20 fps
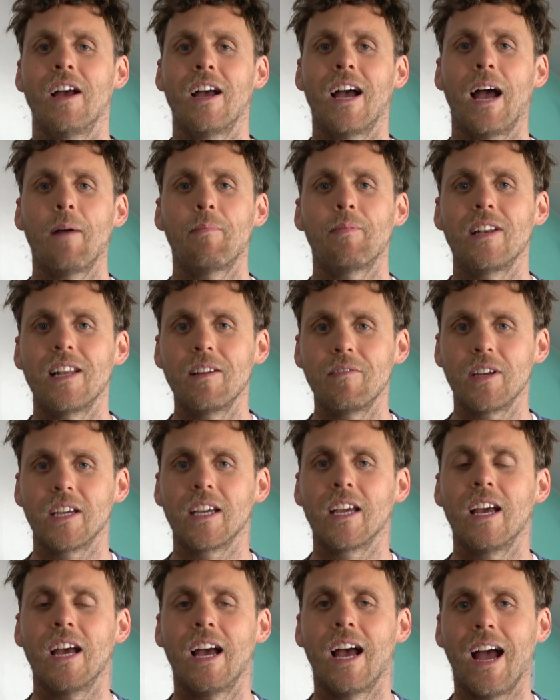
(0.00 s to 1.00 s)
happy
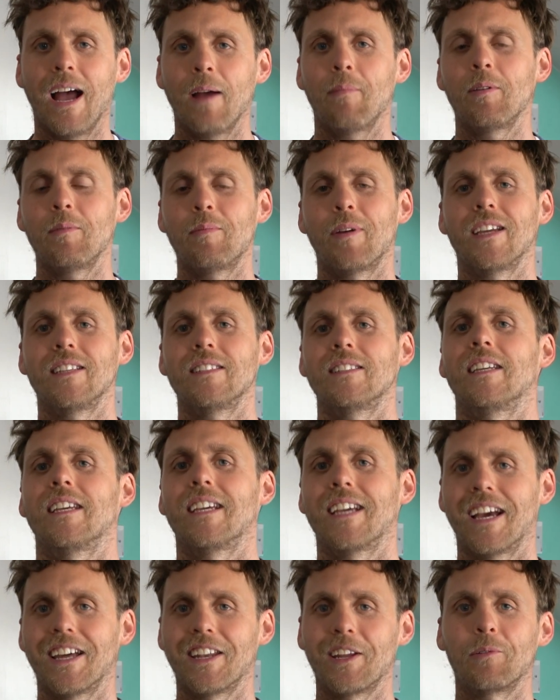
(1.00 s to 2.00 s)
living, happy
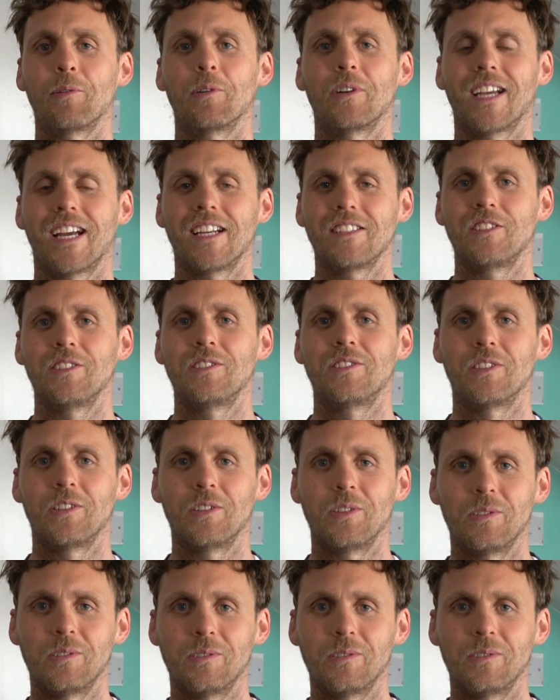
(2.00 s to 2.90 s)
painting, and I will catch you soon.